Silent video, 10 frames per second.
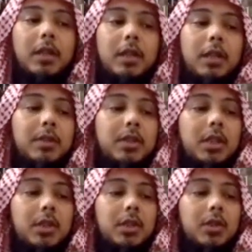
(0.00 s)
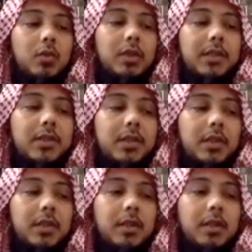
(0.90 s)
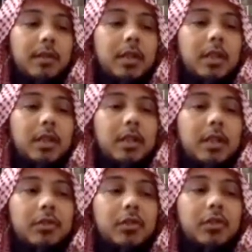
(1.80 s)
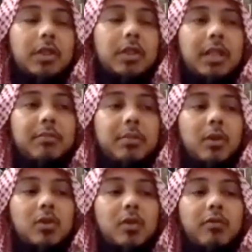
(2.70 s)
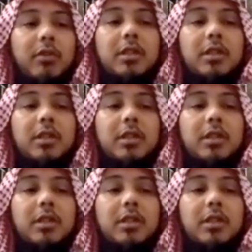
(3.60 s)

let me tell you that this can be also very